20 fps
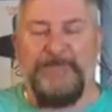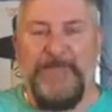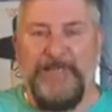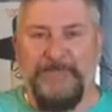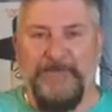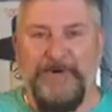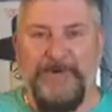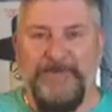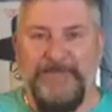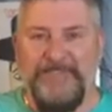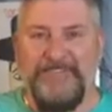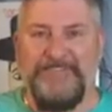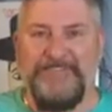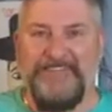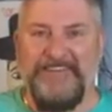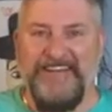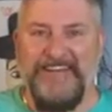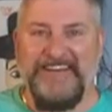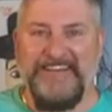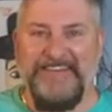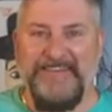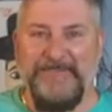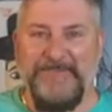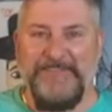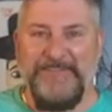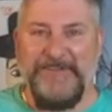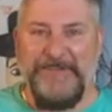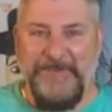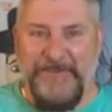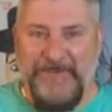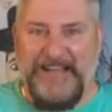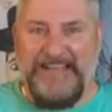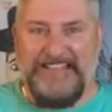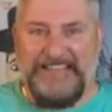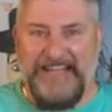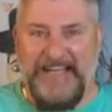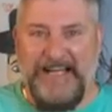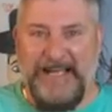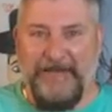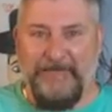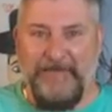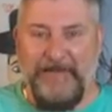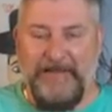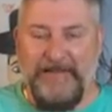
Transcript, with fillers: people, and it was a great time